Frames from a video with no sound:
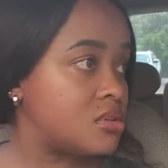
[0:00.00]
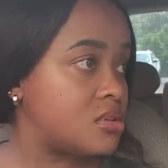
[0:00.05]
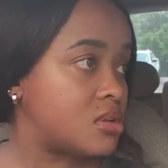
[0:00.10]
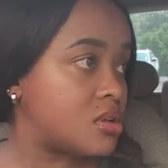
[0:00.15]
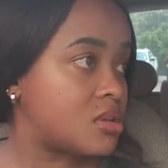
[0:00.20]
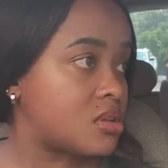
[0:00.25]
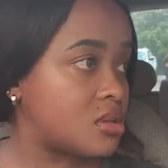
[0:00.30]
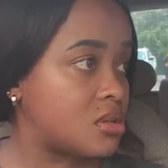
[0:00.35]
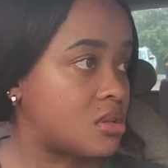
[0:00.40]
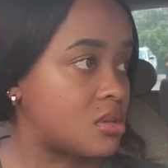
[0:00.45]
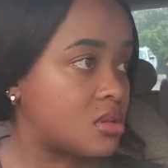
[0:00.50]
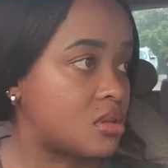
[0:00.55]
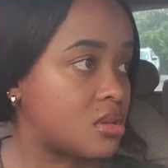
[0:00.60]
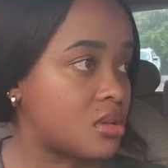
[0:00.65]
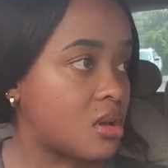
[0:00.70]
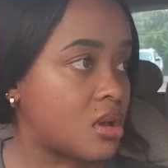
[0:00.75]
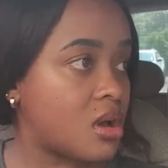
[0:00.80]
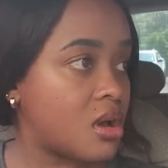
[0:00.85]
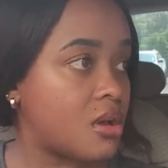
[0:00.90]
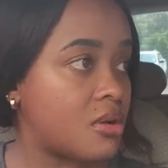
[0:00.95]
Do you think they
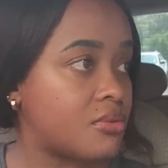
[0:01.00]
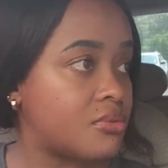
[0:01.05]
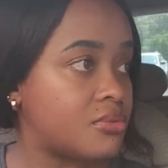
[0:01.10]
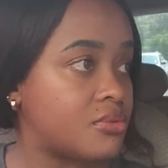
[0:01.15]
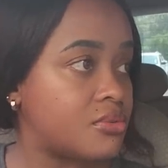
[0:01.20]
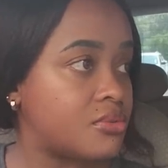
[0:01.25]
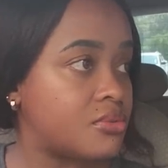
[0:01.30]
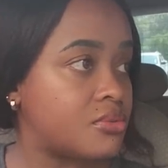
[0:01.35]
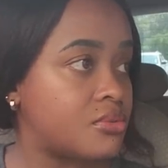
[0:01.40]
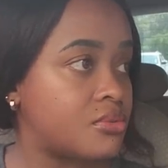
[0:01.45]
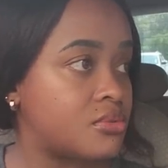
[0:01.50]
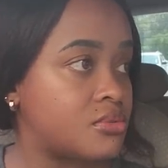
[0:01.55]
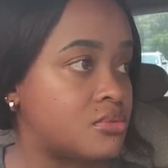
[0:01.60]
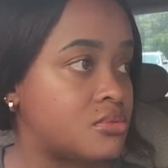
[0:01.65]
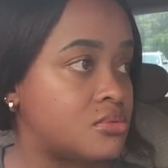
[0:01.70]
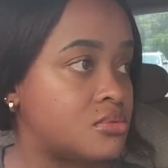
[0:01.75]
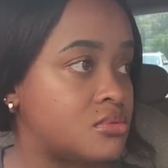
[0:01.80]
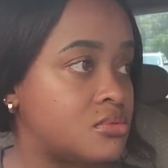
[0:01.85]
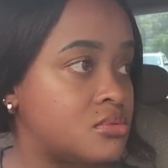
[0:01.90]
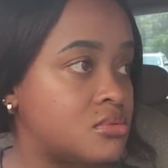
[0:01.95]
have?
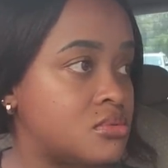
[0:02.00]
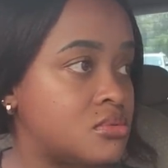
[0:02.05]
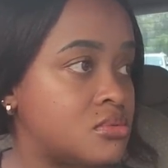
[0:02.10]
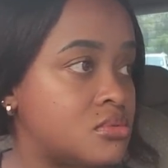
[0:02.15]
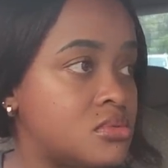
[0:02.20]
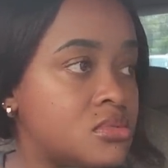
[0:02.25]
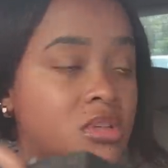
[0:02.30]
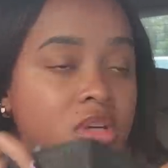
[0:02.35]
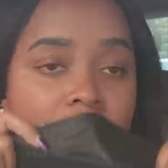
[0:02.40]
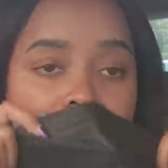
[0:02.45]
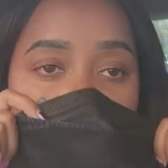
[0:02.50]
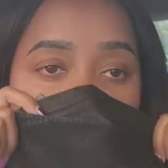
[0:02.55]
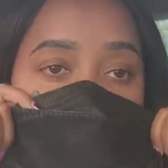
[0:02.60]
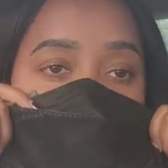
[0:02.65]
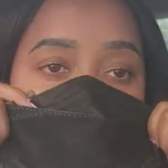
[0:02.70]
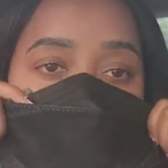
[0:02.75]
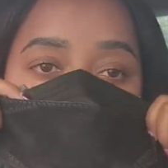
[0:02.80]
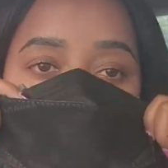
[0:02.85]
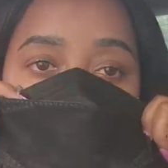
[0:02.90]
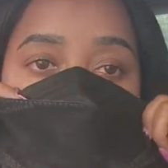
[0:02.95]
Yeah,
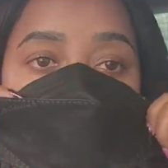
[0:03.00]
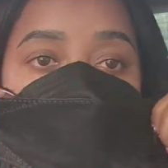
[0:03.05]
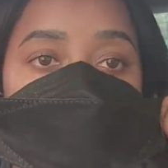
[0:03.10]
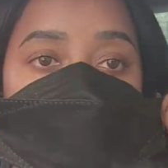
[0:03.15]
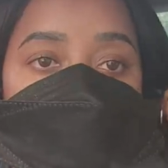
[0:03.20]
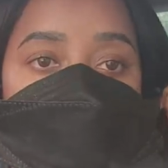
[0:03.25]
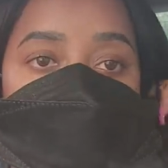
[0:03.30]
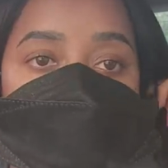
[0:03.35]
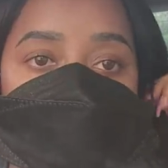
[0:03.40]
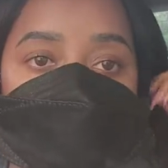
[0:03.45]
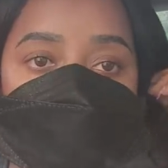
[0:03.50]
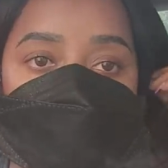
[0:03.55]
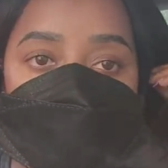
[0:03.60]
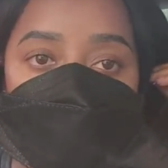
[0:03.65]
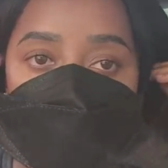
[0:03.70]
so let me go.